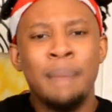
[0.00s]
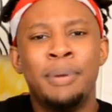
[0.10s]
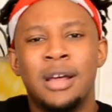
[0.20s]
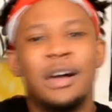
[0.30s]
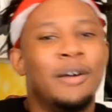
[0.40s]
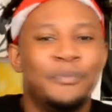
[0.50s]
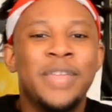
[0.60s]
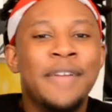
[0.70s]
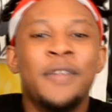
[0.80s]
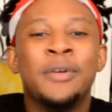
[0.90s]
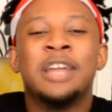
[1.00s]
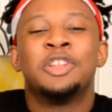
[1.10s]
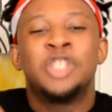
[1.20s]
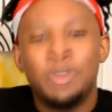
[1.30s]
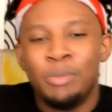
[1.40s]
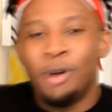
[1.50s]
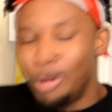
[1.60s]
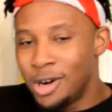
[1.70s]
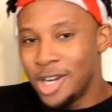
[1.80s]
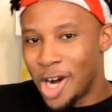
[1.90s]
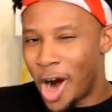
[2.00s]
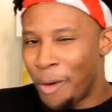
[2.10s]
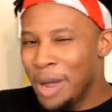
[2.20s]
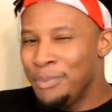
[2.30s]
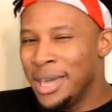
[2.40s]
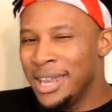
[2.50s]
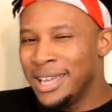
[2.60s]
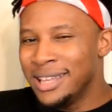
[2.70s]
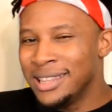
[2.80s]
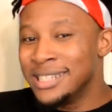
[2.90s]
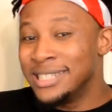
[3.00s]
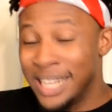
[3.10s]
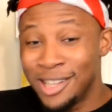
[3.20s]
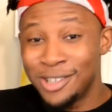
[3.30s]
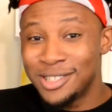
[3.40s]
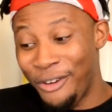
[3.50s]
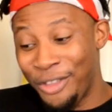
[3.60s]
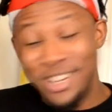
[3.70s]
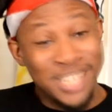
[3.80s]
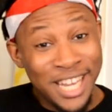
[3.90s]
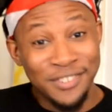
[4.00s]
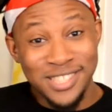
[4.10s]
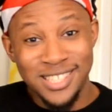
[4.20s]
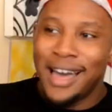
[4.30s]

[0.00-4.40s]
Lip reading: But even if we get to the Super Bowl, are we beating the Steelers or the Chiefs?